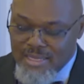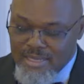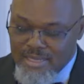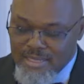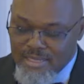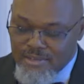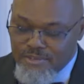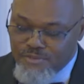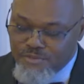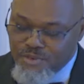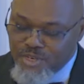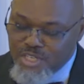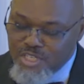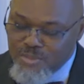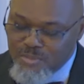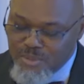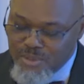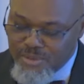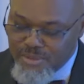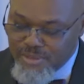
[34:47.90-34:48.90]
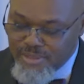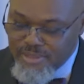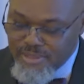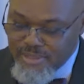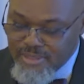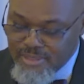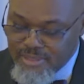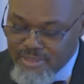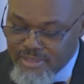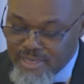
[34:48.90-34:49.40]
The free spirit
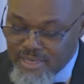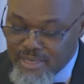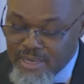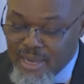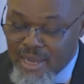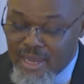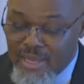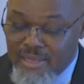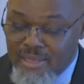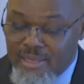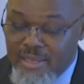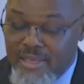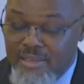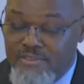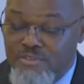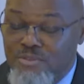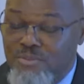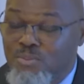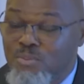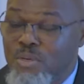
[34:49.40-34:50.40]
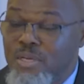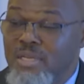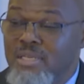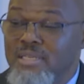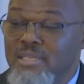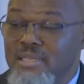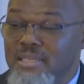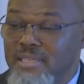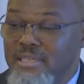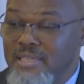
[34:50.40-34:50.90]
that God gives
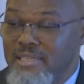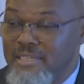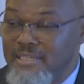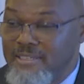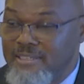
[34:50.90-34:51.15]
willingly,